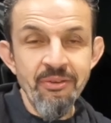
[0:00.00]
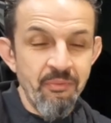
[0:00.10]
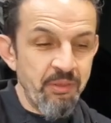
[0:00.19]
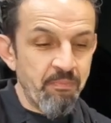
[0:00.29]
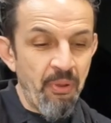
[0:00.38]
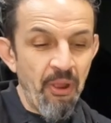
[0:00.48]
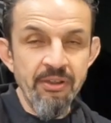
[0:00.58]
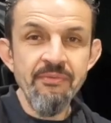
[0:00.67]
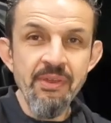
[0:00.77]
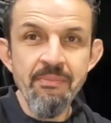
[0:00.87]
with
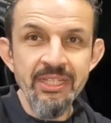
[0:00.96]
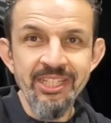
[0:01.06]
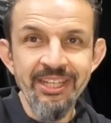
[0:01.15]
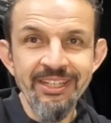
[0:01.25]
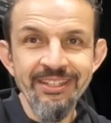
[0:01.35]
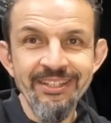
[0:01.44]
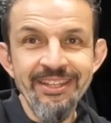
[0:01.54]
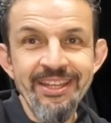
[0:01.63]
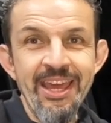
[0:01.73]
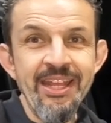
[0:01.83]
part of it missing,
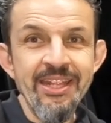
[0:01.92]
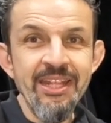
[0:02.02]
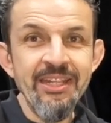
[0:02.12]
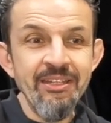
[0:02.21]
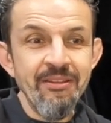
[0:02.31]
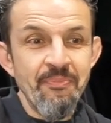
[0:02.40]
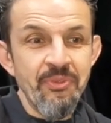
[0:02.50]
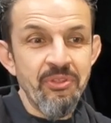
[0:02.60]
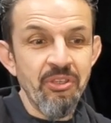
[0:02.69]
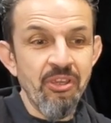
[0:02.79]
and then
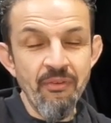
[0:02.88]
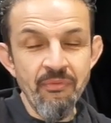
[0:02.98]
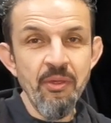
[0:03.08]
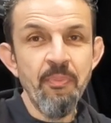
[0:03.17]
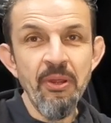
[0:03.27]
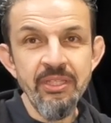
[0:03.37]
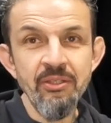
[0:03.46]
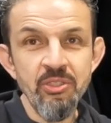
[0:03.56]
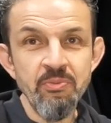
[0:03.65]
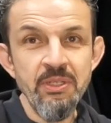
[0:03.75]
to cover the part
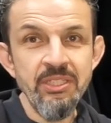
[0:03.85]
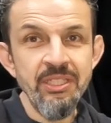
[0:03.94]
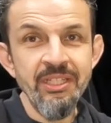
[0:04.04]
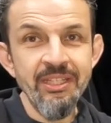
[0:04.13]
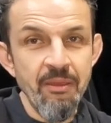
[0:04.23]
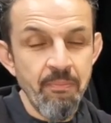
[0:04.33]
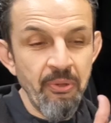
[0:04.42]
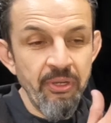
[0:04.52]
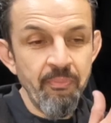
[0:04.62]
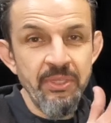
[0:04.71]
that's missing, they
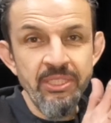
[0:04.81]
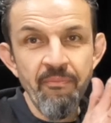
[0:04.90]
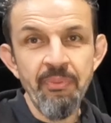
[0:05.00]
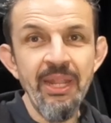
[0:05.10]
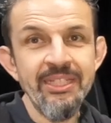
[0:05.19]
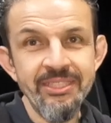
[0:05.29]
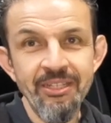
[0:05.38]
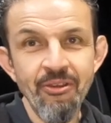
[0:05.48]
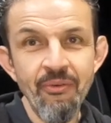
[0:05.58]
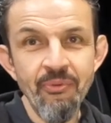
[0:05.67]
put a piece of
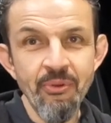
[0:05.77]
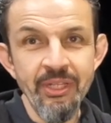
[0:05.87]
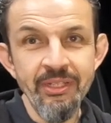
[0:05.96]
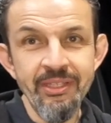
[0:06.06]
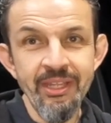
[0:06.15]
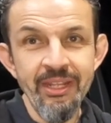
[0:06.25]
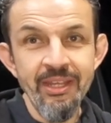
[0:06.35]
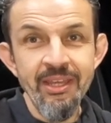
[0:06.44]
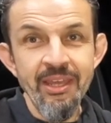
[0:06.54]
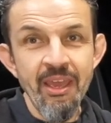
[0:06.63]
plastic over it that
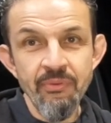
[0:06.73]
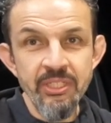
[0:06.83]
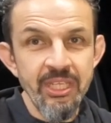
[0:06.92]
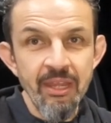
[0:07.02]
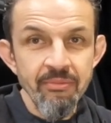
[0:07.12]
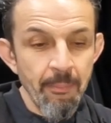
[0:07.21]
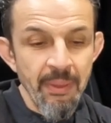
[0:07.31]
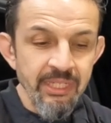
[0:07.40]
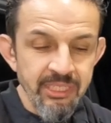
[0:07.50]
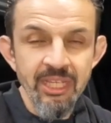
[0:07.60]
every time the
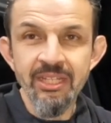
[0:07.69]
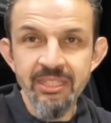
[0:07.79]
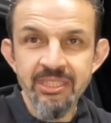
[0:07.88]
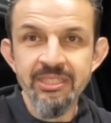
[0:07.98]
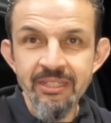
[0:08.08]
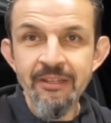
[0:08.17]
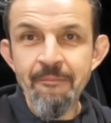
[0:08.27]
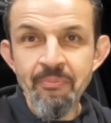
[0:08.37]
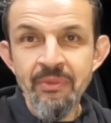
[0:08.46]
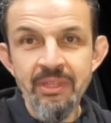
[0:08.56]
bass hits,
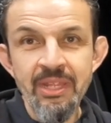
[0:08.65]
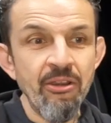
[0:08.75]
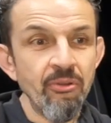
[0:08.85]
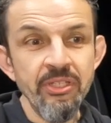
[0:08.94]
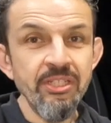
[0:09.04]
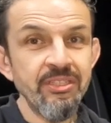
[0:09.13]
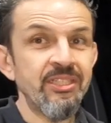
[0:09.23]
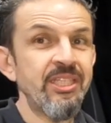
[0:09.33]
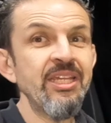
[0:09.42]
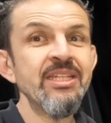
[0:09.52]
not only does the
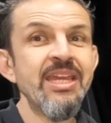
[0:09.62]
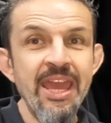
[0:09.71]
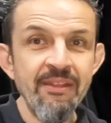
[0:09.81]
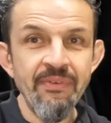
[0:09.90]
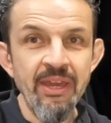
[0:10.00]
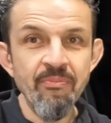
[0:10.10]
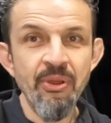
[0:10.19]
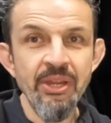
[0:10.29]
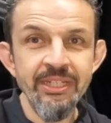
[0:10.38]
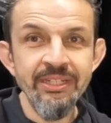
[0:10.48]
tin can
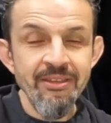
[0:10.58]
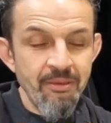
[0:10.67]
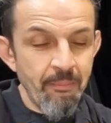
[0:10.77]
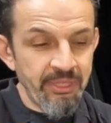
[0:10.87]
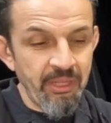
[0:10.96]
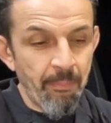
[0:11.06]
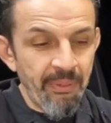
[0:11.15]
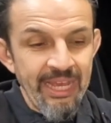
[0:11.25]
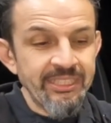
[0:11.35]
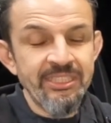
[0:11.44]
vibrate, but the
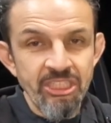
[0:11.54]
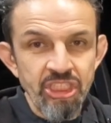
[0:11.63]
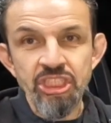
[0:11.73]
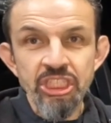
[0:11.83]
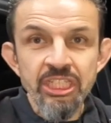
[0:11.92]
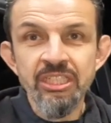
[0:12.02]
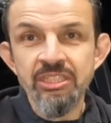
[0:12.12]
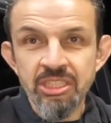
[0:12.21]
plastic sheet